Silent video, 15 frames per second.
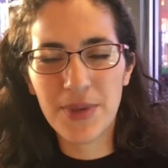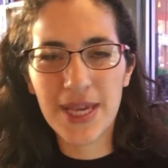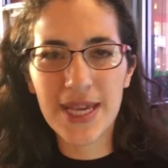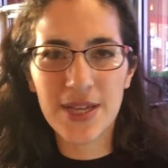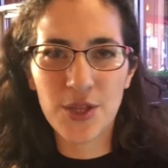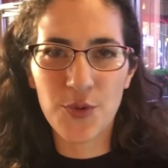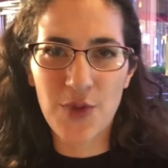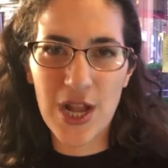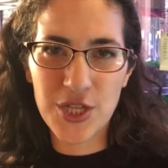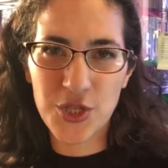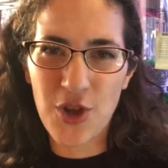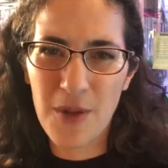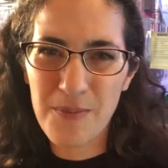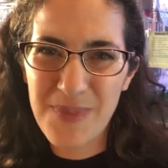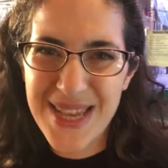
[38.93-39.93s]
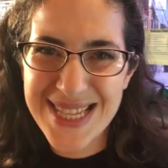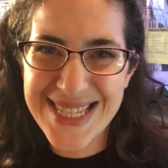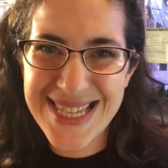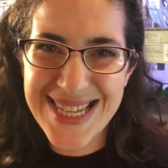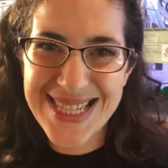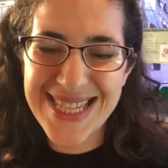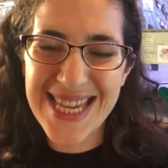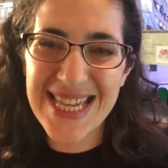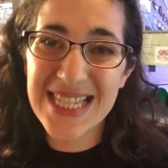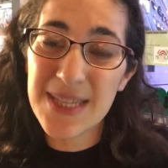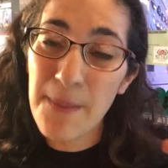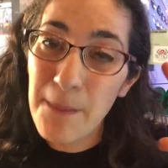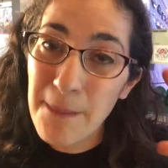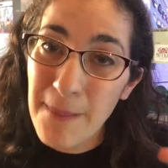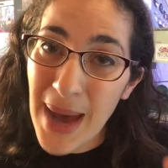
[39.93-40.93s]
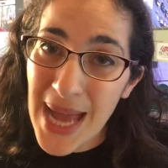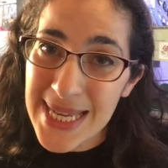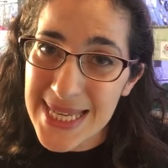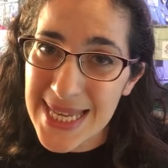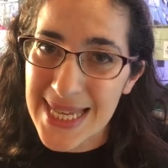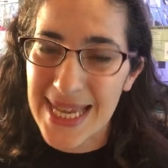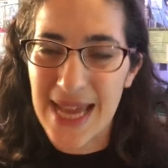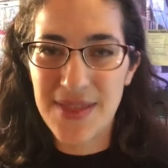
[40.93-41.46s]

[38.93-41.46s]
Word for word: being in the restaurant business is money,